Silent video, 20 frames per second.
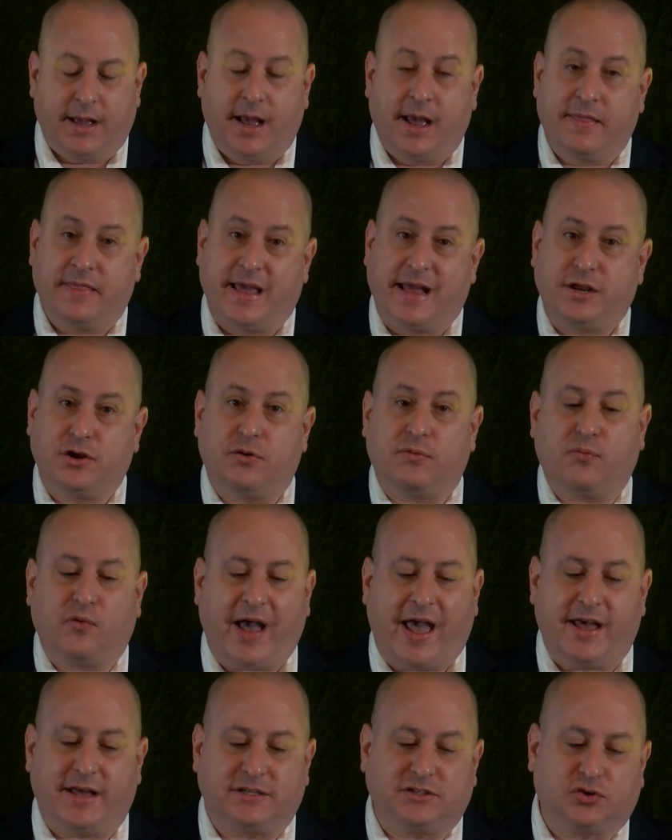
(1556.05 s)
Then you'll
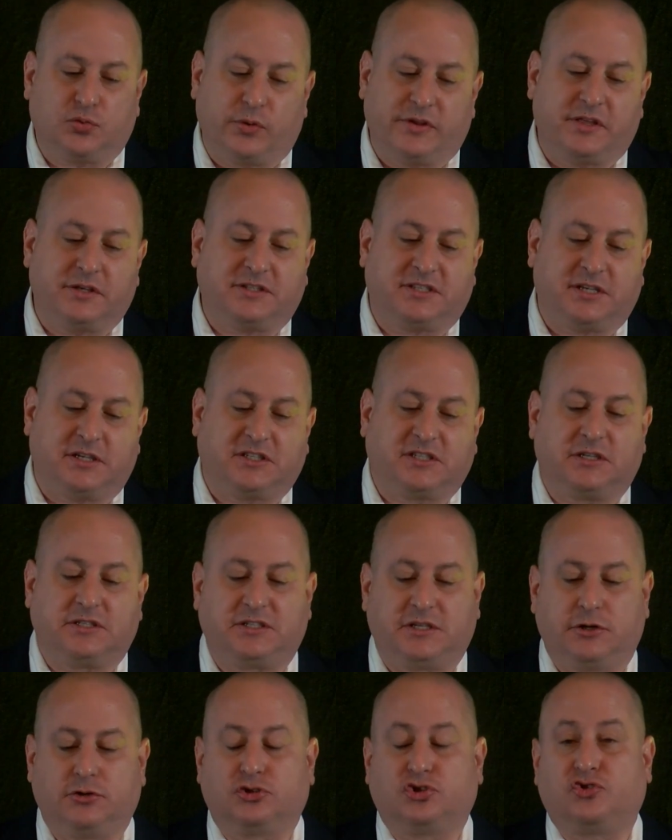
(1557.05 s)
end with the CISA
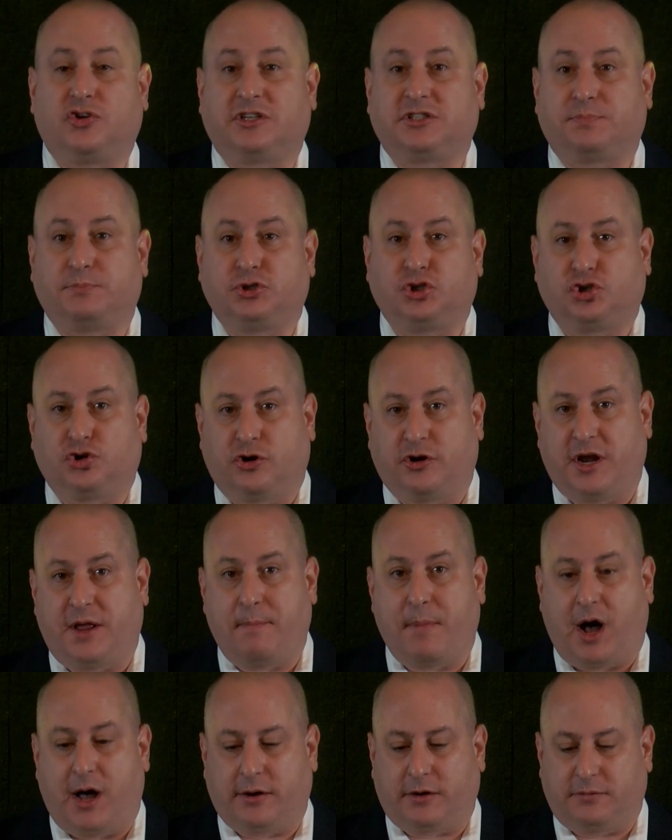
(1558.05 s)
Zero Trust Maturity
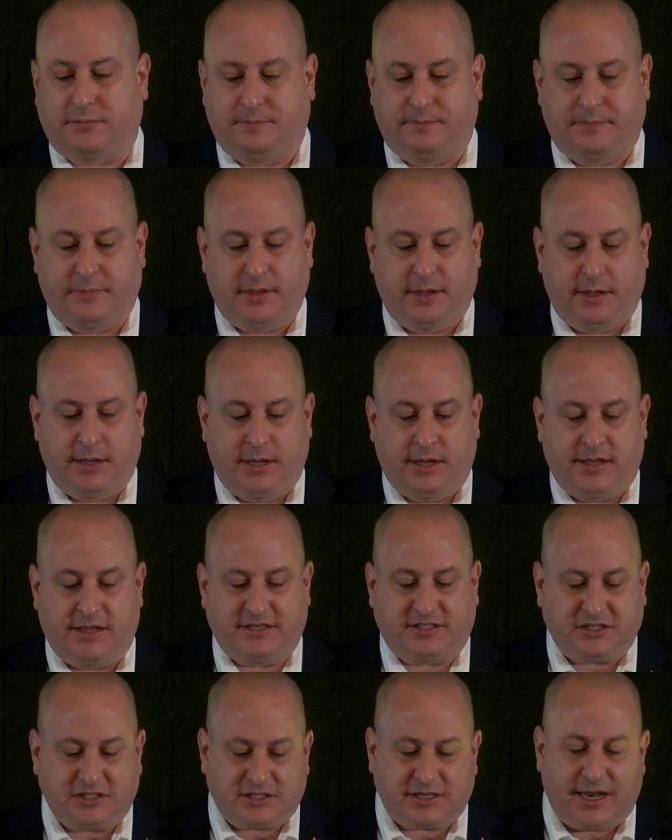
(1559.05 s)
Model.
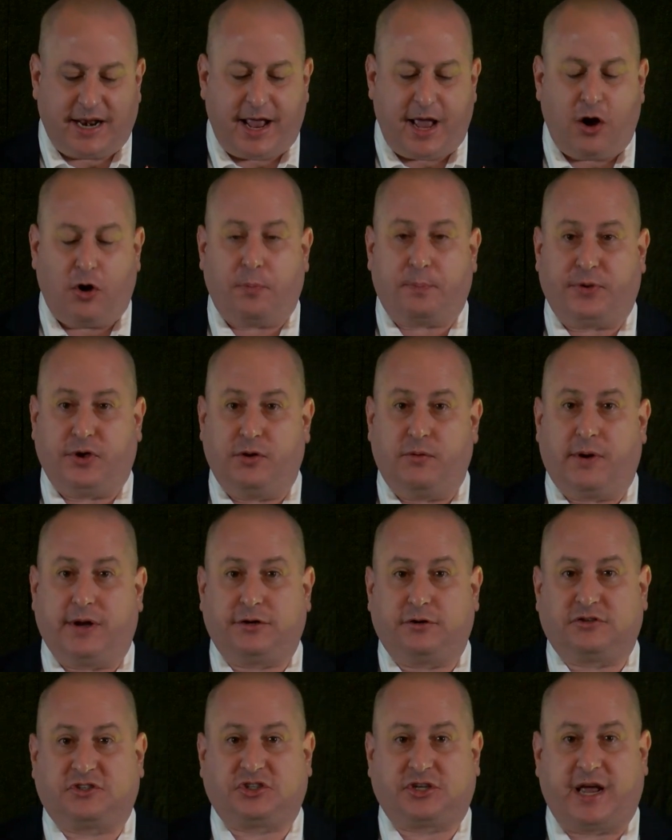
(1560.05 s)
This is going to help you
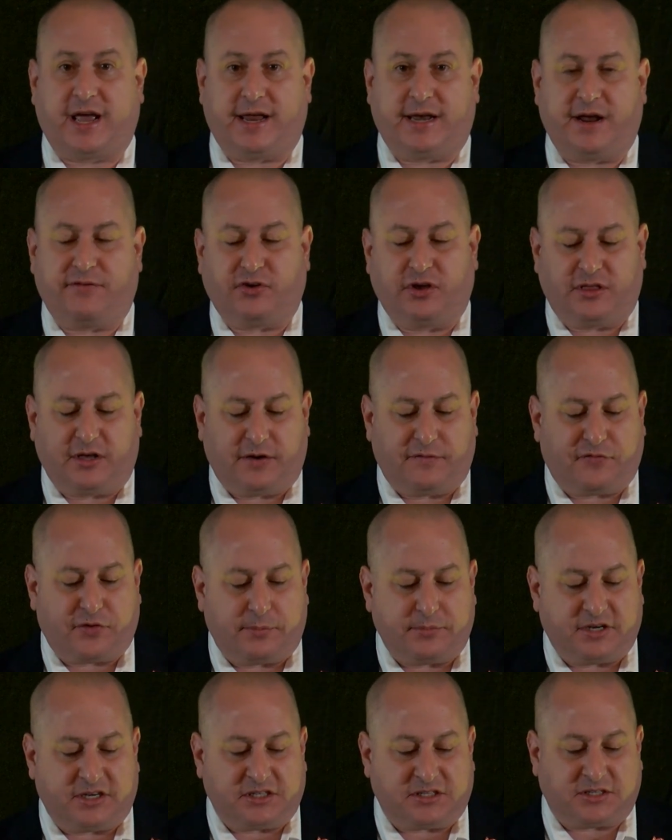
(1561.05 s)
understand everything
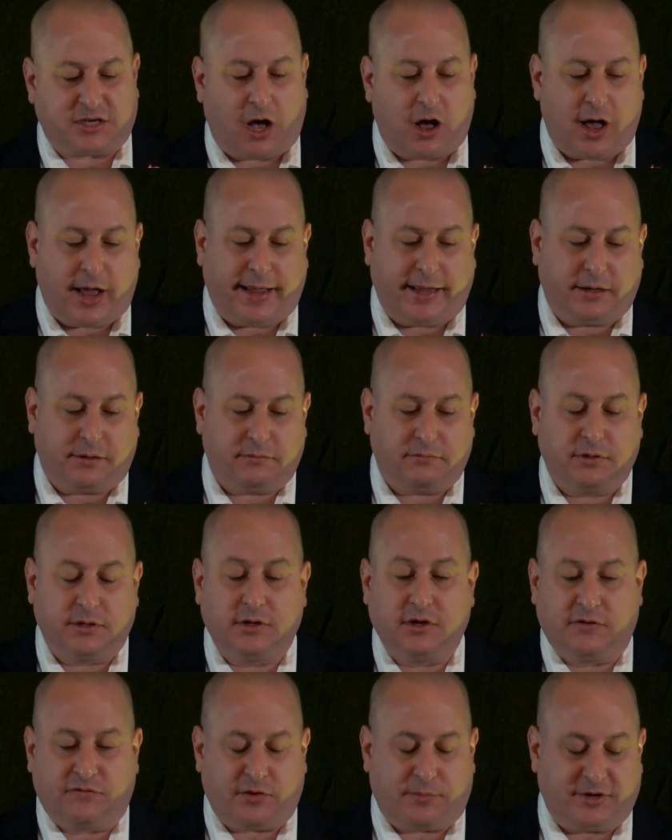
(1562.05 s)
from design,
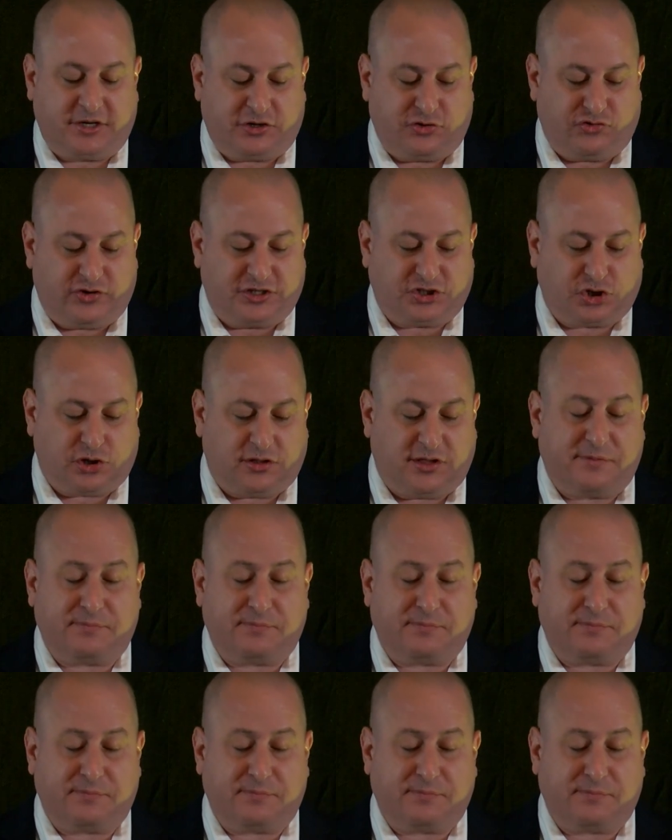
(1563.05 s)
from a traditional